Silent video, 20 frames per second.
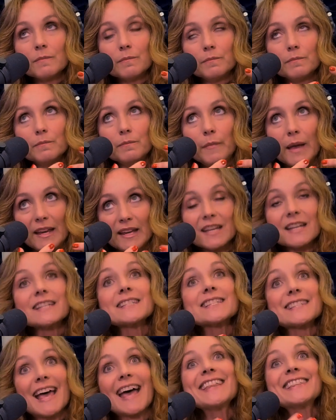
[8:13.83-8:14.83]
making
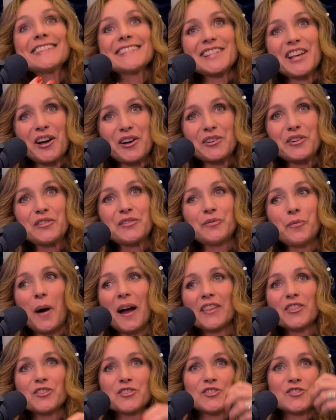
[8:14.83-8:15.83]
sense out of why
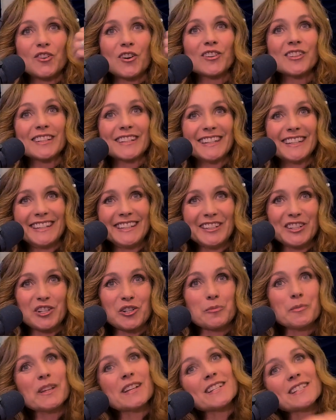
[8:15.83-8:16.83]
they're struggling here
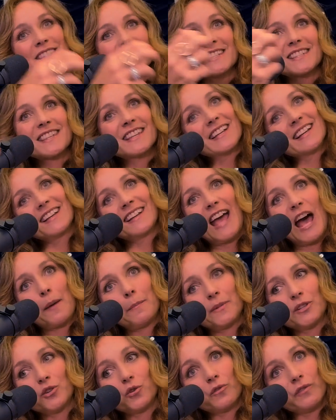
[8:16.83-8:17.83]
because this thing
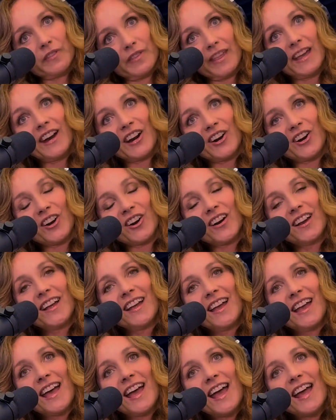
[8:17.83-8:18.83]
happened over there.
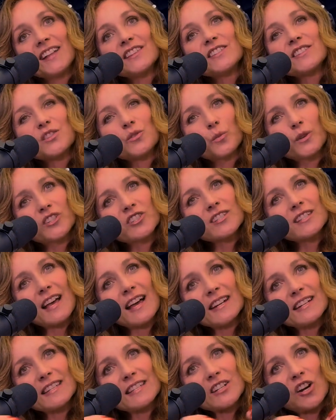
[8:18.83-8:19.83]
And so we just
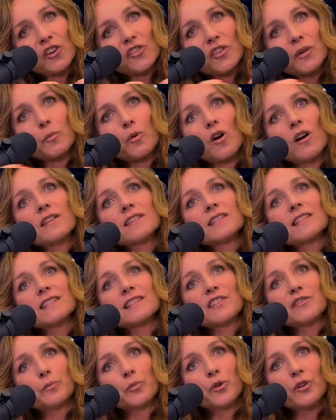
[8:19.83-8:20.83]
kind of start the process
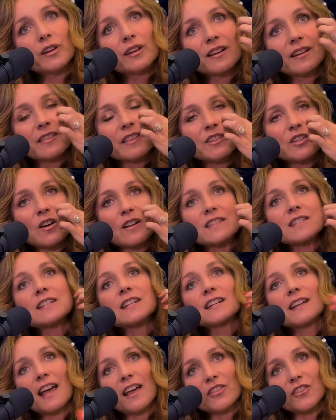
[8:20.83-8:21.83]
of putting the dots
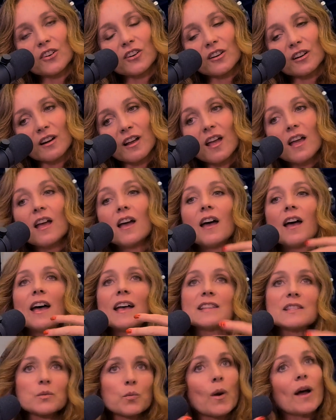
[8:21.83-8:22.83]
together,
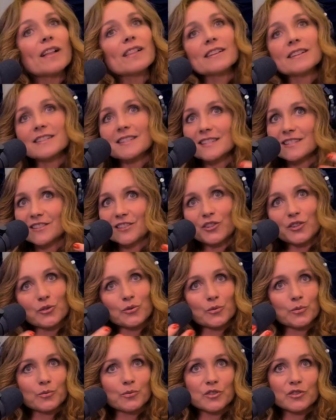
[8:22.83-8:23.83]
as well as,
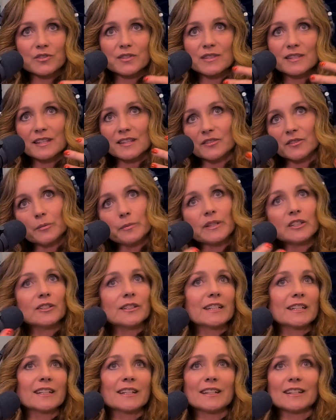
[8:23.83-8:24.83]
there's skill
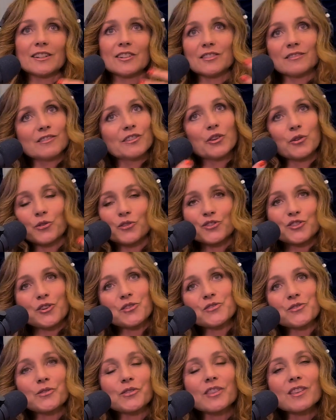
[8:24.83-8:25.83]
building and, there's all
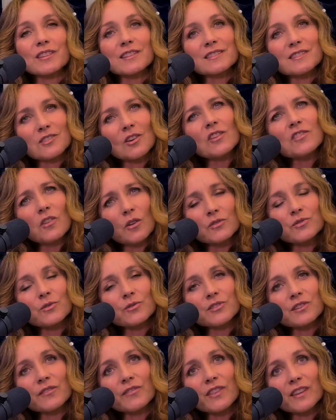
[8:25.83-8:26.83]

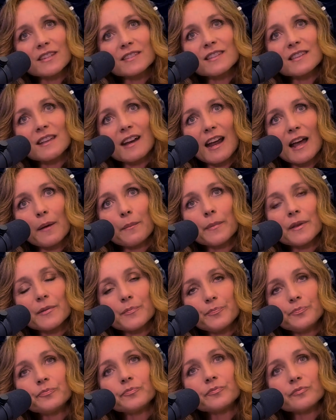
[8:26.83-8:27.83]
sorts of things that happen.